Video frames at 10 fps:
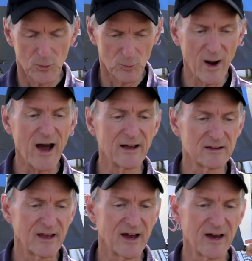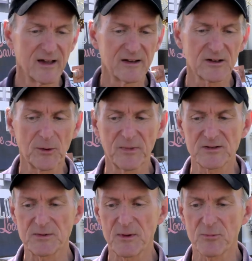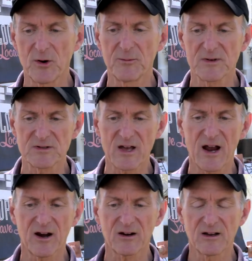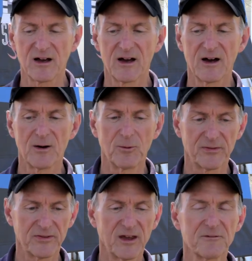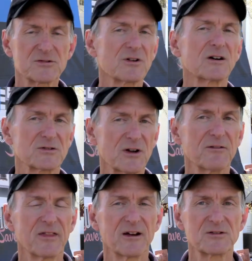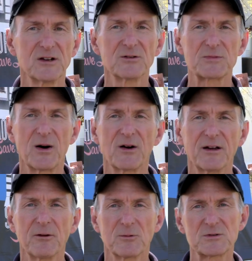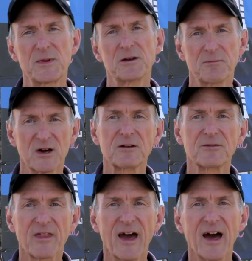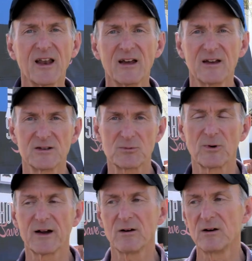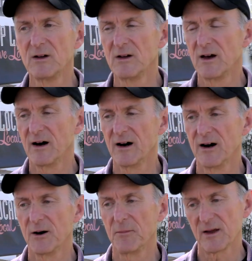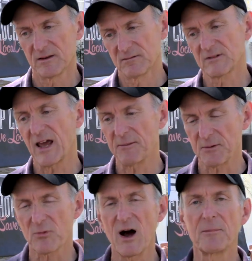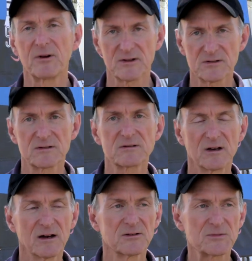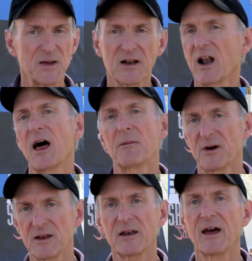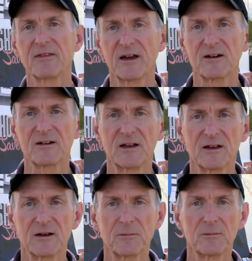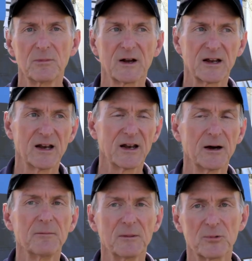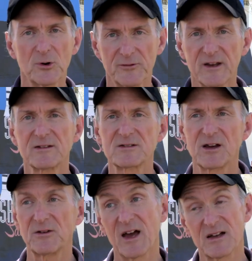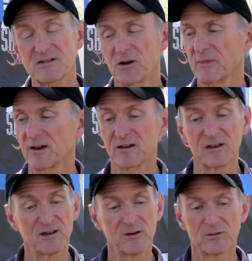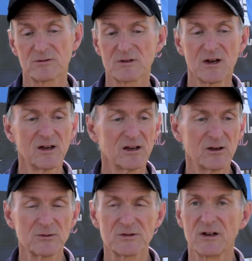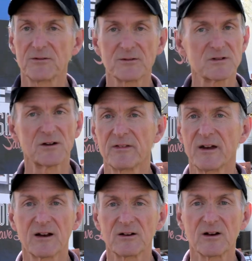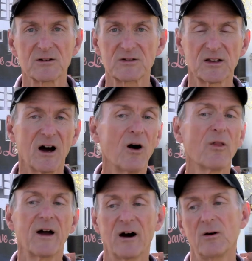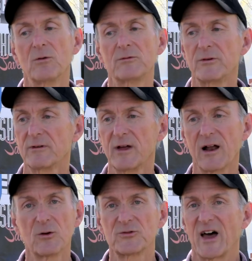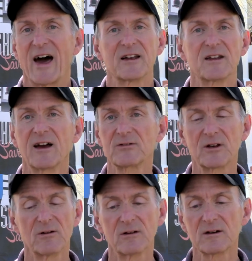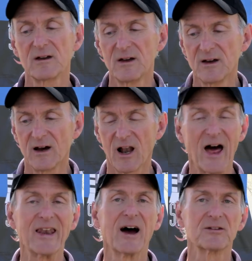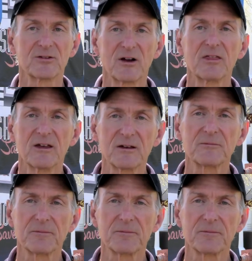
Right, yeah, and there's going to be some improvements there with the infrastructure over there too as part of it. We're spending money for that as well. And Camden Properties is spending a lot of money down there, bringing it up and improving it. So yeah, it's going to be a huge, huge difference there. You're going to see all that whole side of town is going to look a lot nicer, I think.